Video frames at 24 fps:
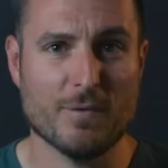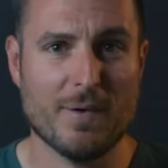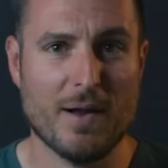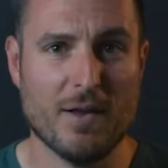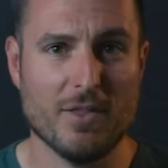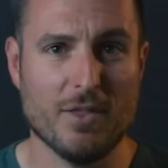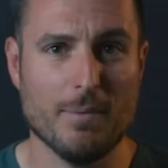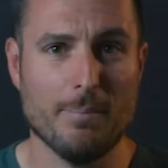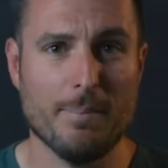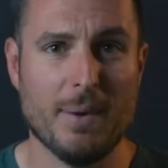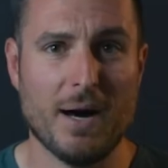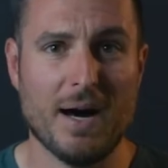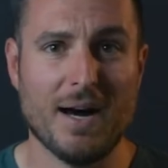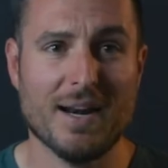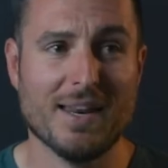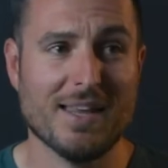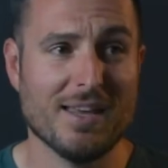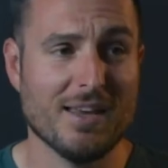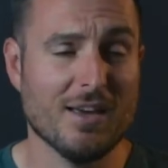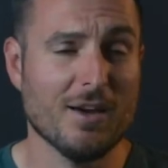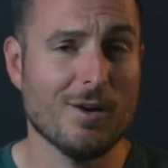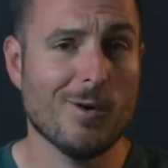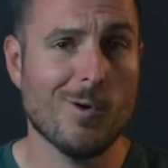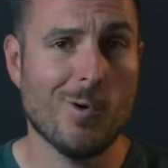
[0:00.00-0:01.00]
around the
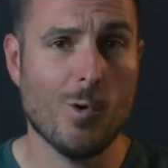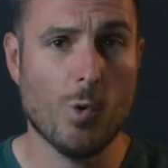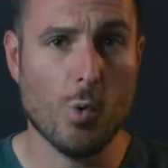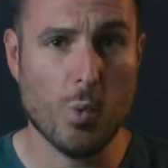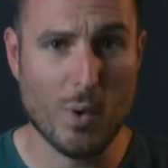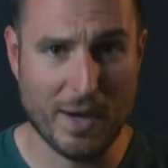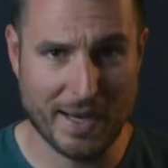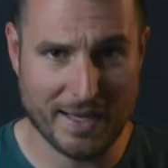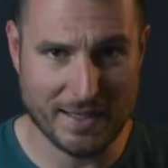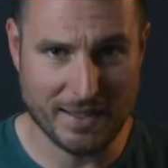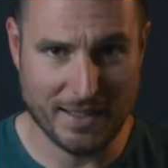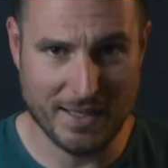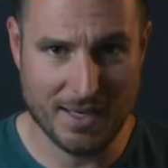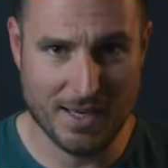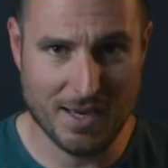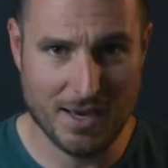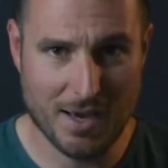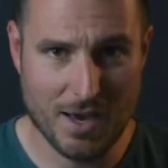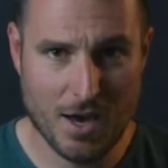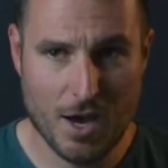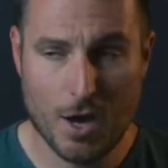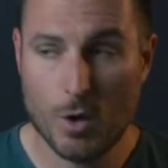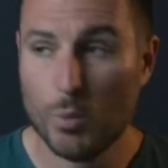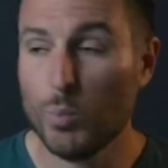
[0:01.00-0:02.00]
body quickly.
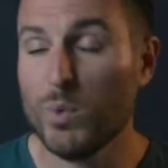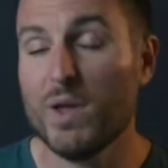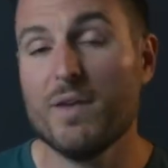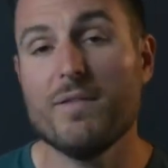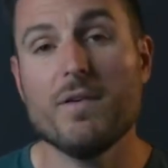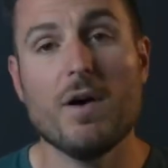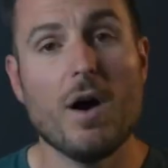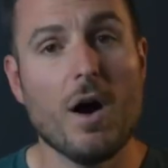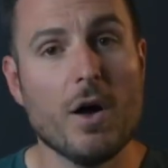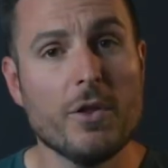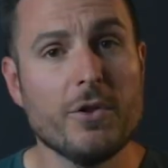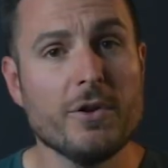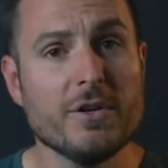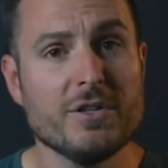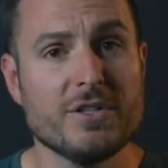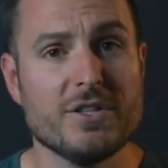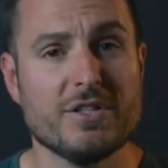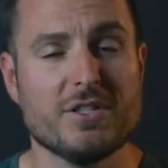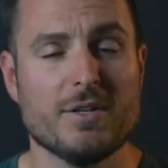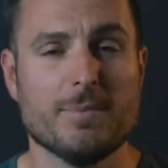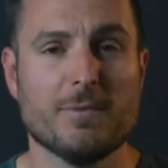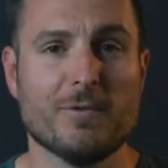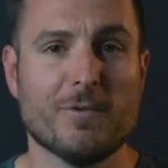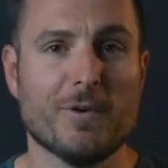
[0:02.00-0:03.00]
We have other
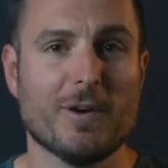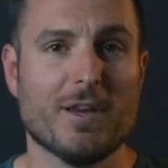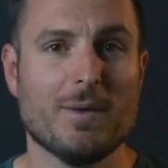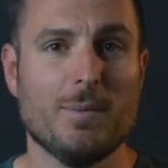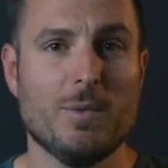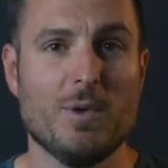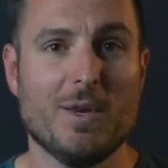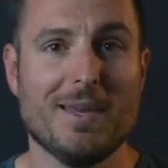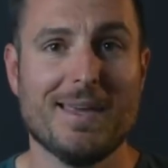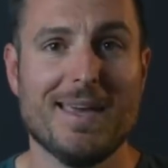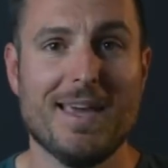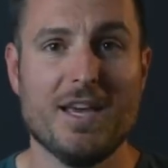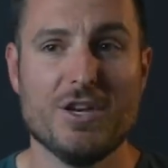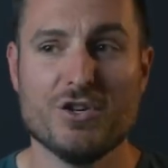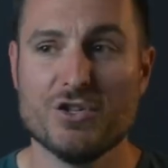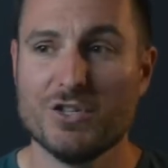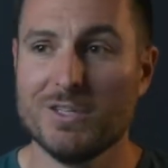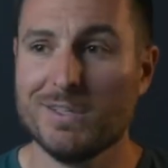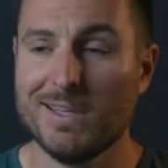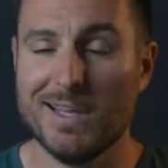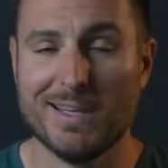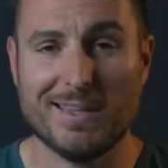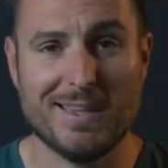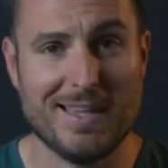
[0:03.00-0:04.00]
systems for
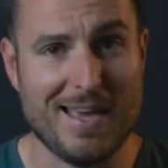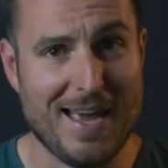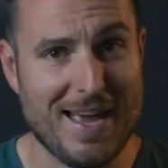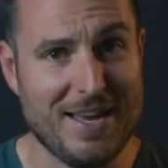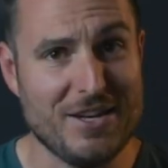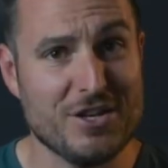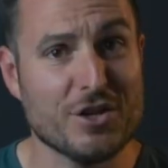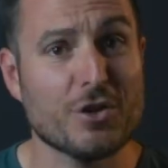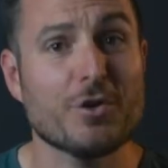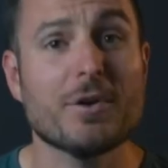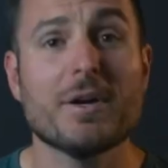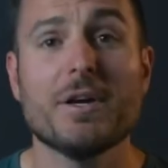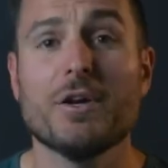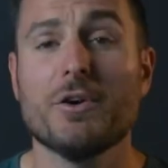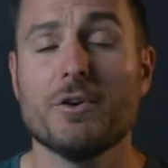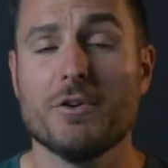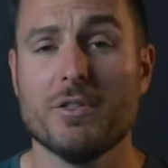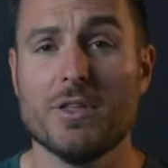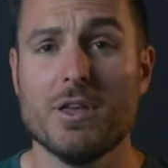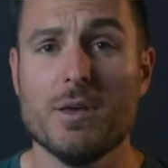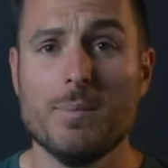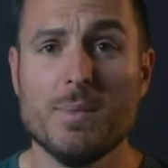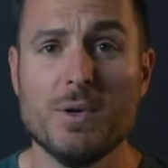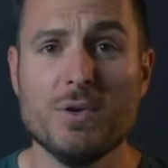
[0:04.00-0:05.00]
communication like the endocrine
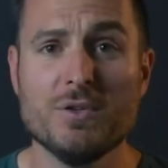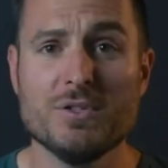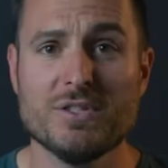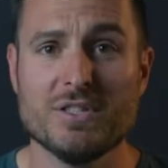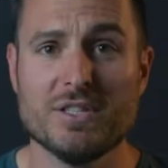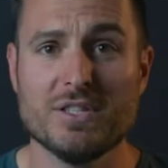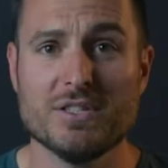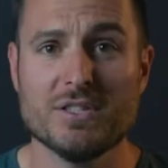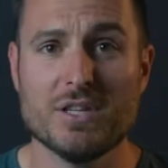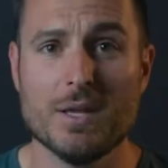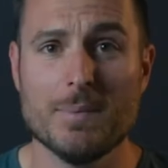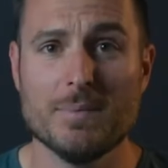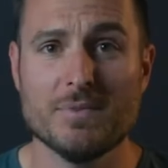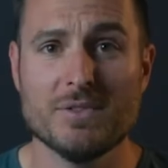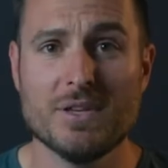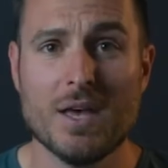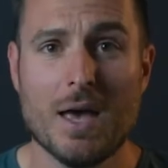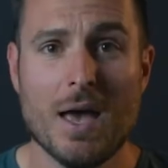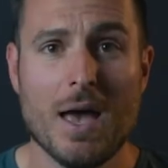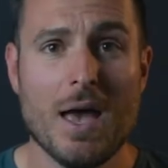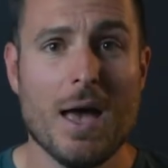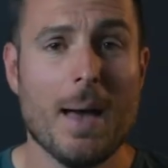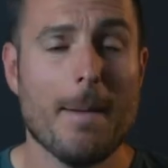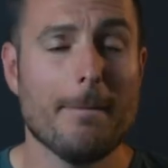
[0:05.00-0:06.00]
or the immune systems,
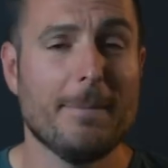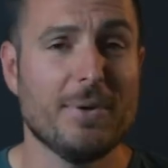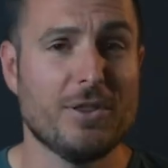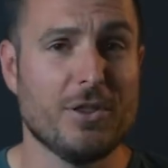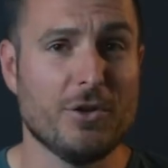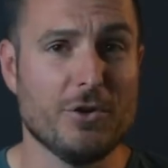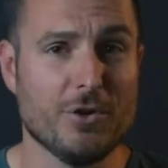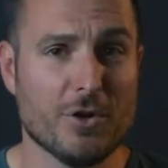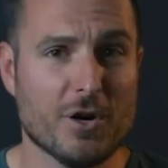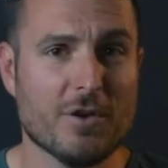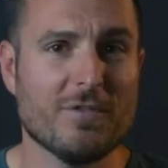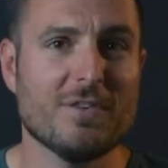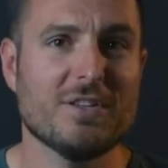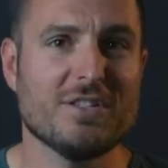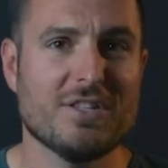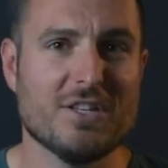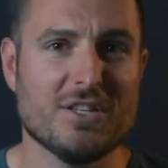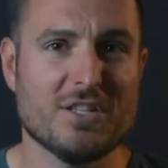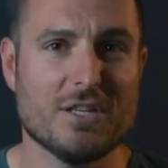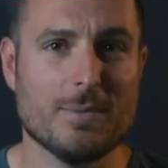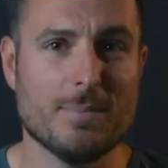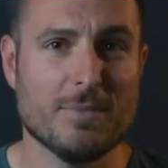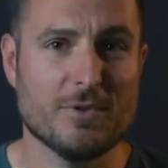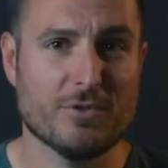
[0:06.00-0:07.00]
but the nervous
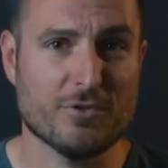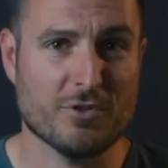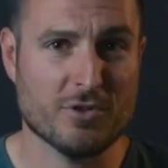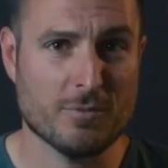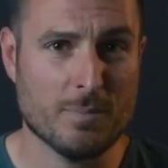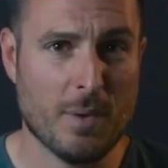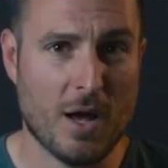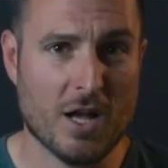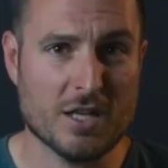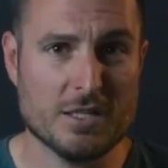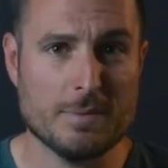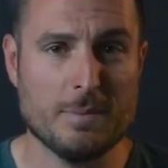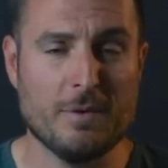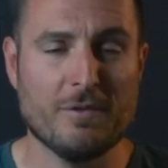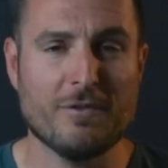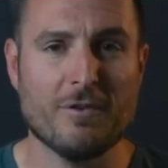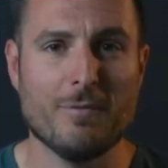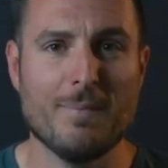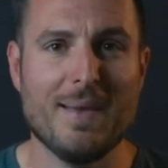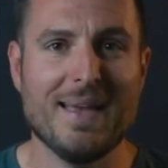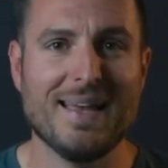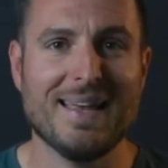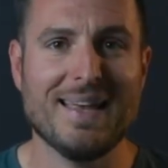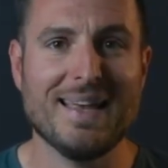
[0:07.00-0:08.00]
system is responsible
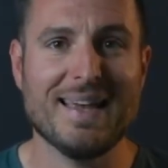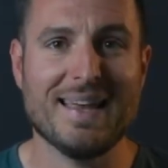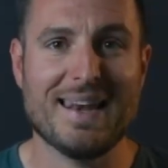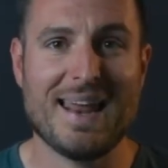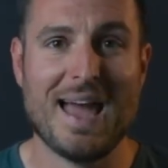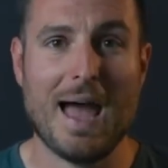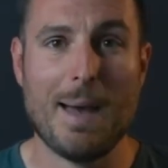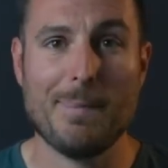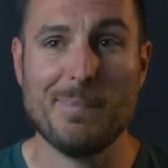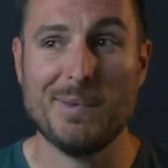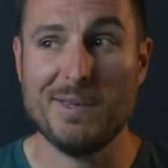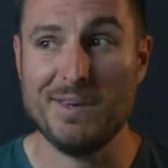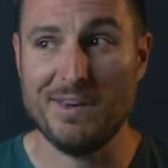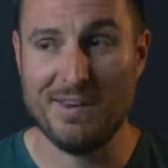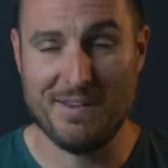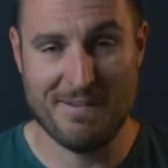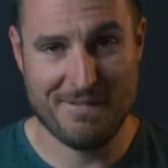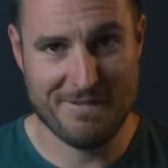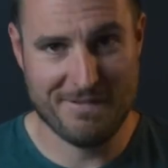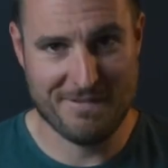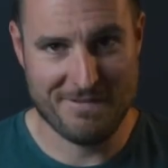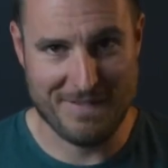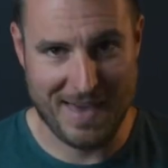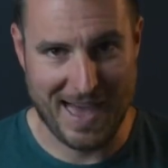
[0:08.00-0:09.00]
for making it happen
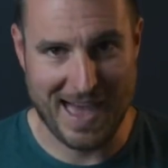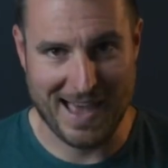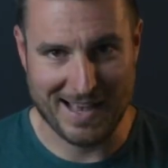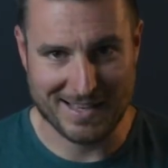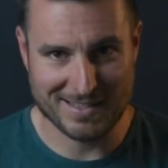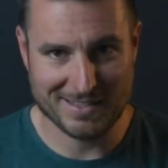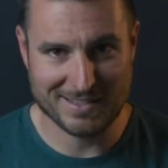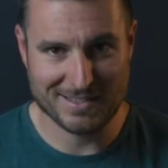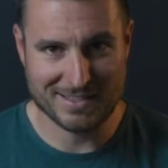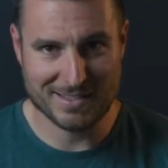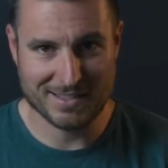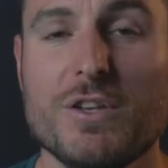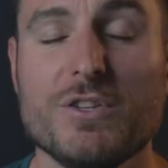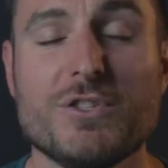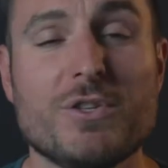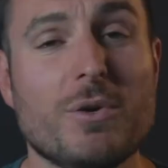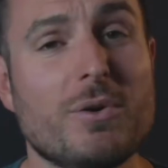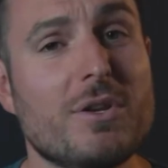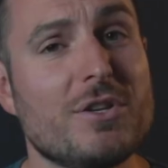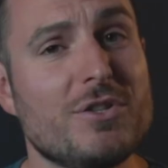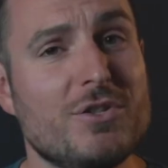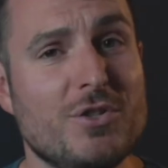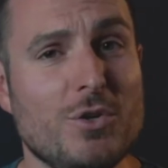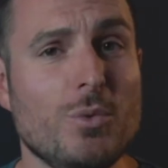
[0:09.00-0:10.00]
fast.
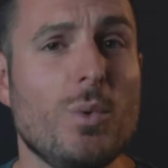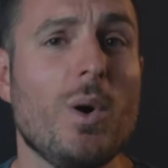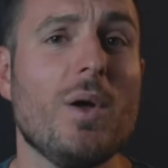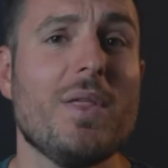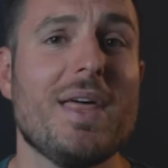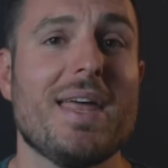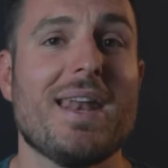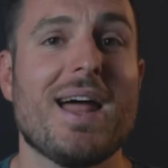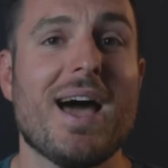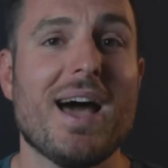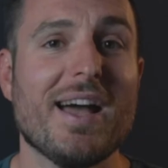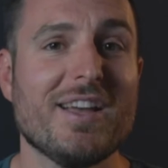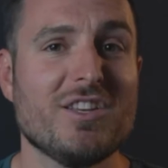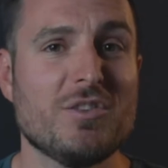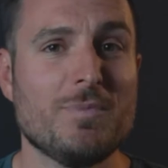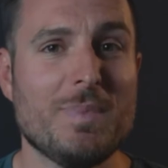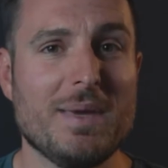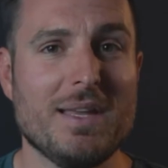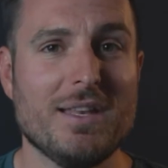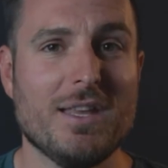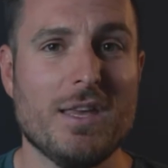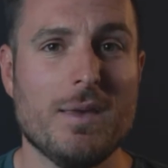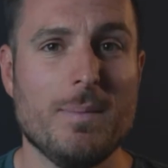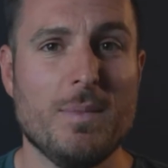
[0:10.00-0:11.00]
So to do all that high
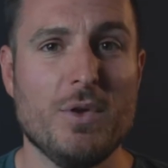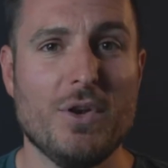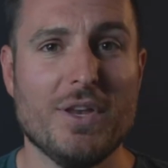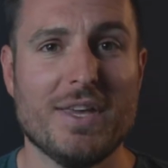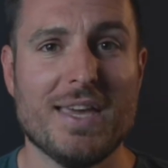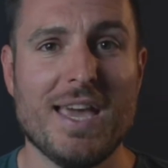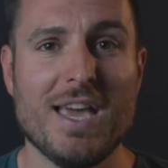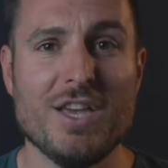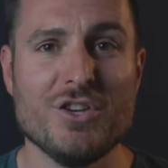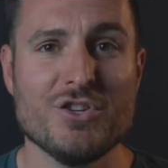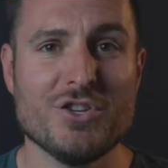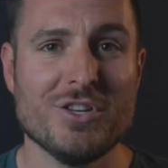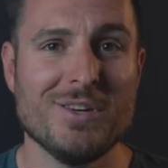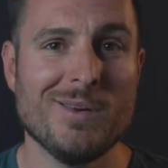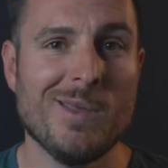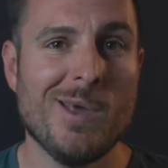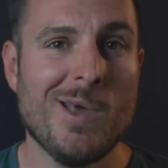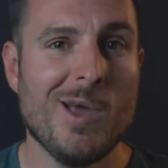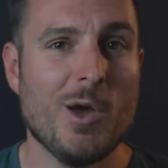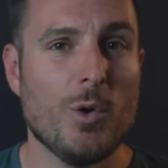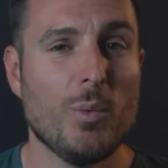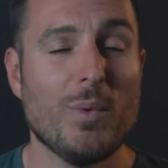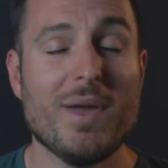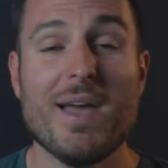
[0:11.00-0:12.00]
speed communication,
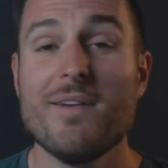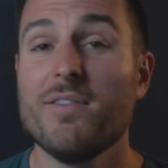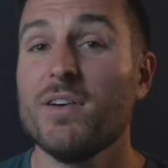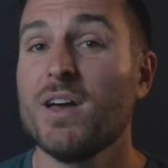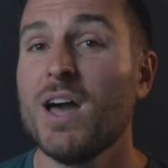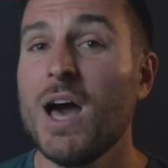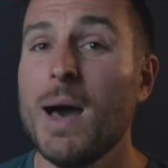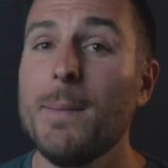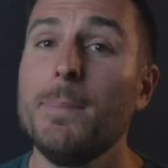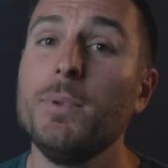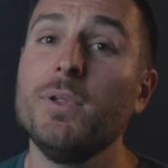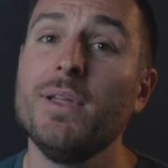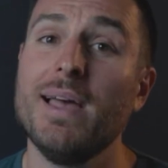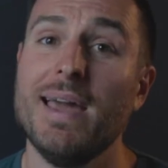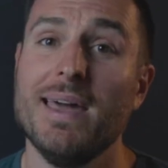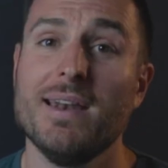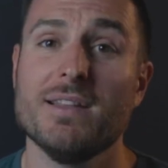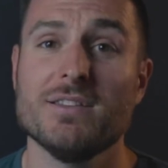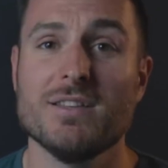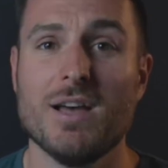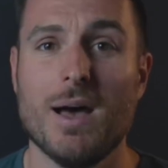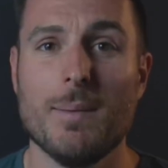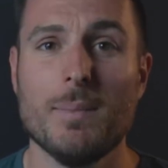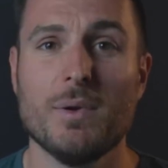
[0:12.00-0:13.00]
we have a couple
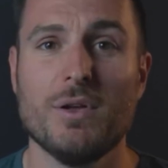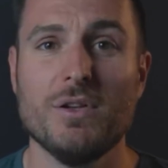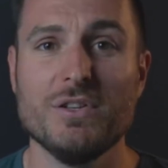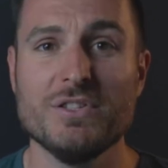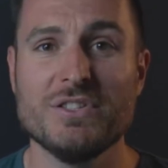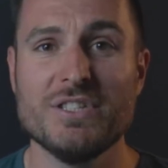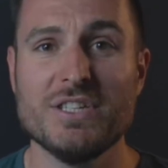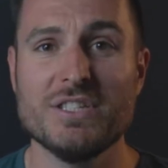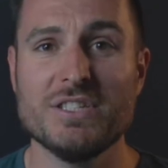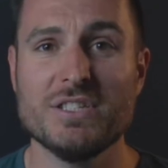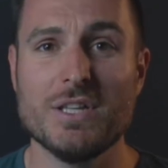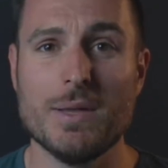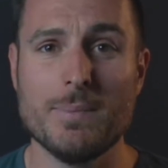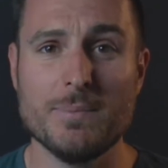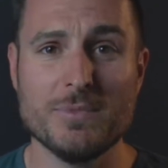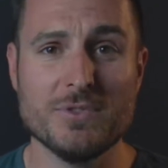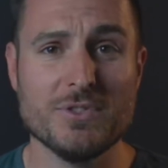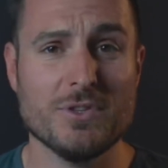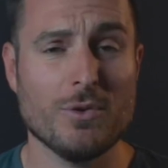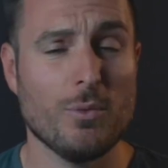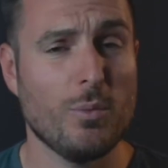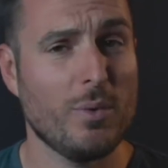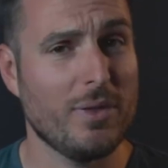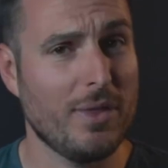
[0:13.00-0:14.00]
anatomical
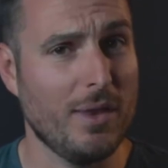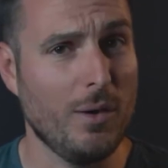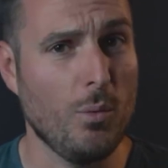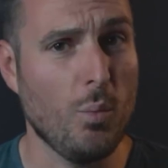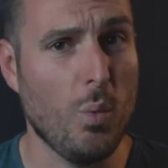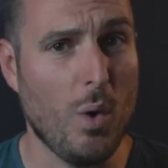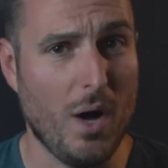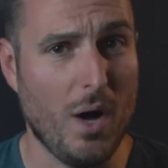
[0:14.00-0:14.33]
systems within